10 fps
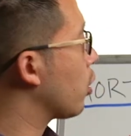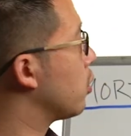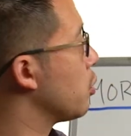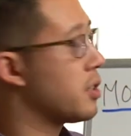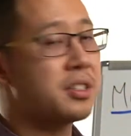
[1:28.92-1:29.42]

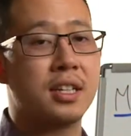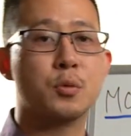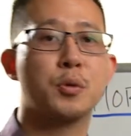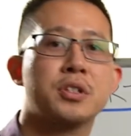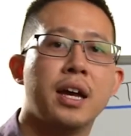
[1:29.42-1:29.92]
close to
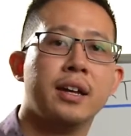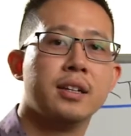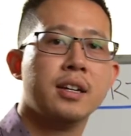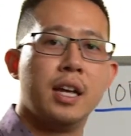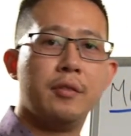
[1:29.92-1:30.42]
6%
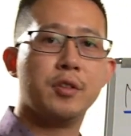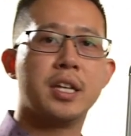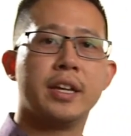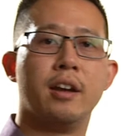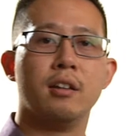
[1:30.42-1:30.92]
if you're
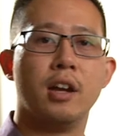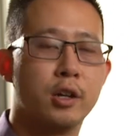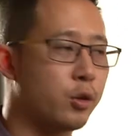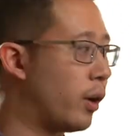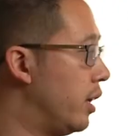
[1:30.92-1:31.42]
taking a line
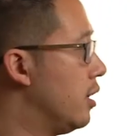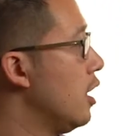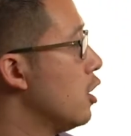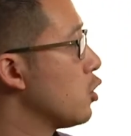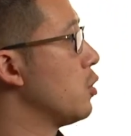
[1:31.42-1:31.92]
of credit.
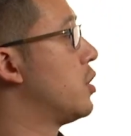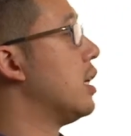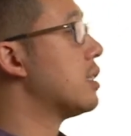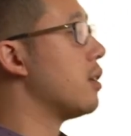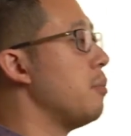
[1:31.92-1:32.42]
So
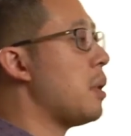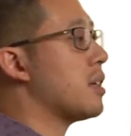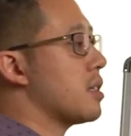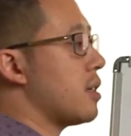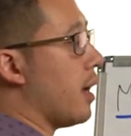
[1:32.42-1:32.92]
does it
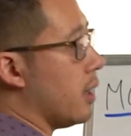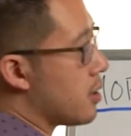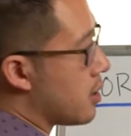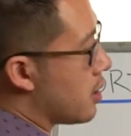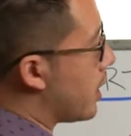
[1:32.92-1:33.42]
make
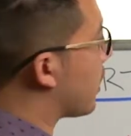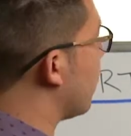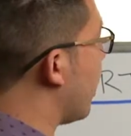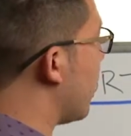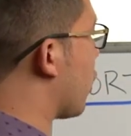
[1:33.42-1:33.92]
sense to take a
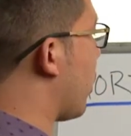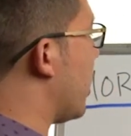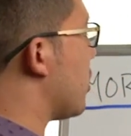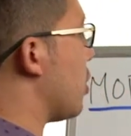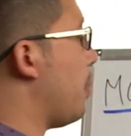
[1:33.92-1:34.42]
line of
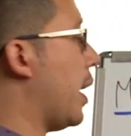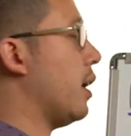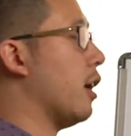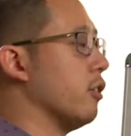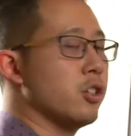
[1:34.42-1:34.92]
credit to pay
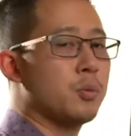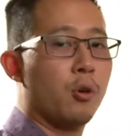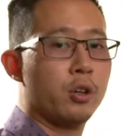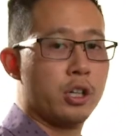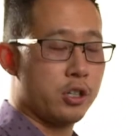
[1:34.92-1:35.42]
down this
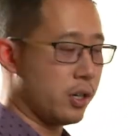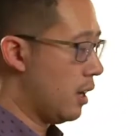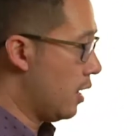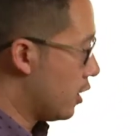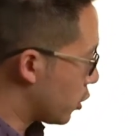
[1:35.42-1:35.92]
mortgage?
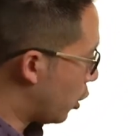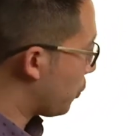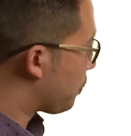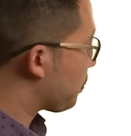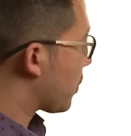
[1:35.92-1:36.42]

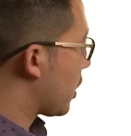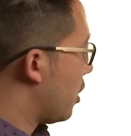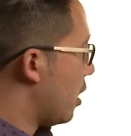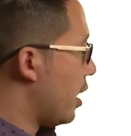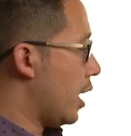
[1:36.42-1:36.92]
So
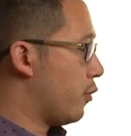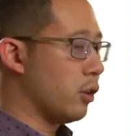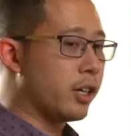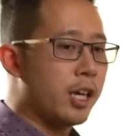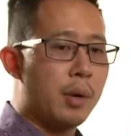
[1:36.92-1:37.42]
if you
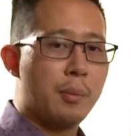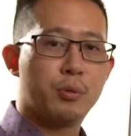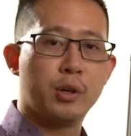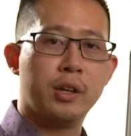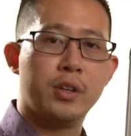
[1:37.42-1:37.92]
look at my
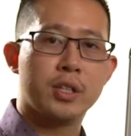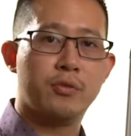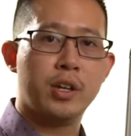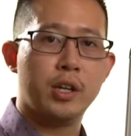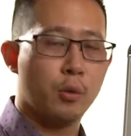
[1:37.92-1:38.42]
previous
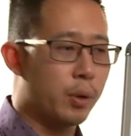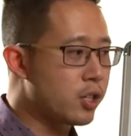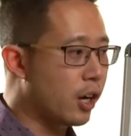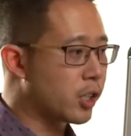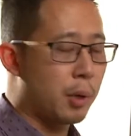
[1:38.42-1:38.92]
video, we
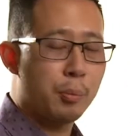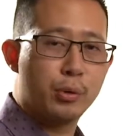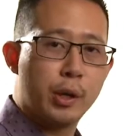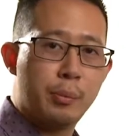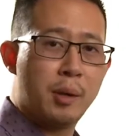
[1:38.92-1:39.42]
talked about
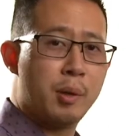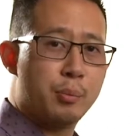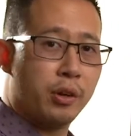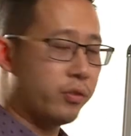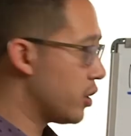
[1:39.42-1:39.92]
prepayment
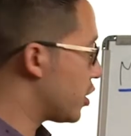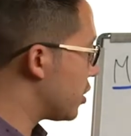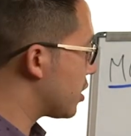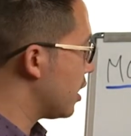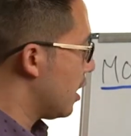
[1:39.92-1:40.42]

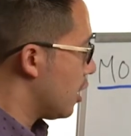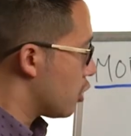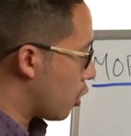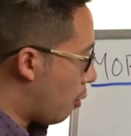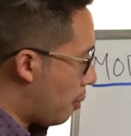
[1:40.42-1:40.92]
privileges.
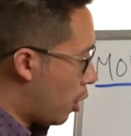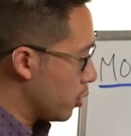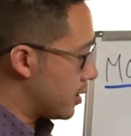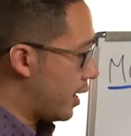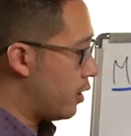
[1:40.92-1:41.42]
So
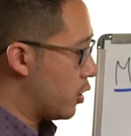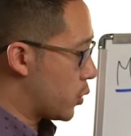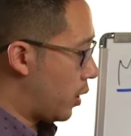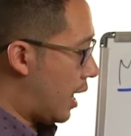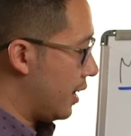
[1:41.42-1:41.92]
most lenders
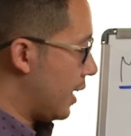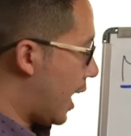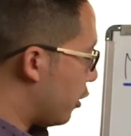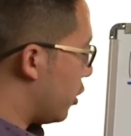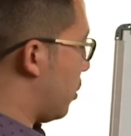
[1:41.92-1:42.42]
will
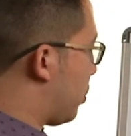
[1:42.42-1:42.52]
allow you to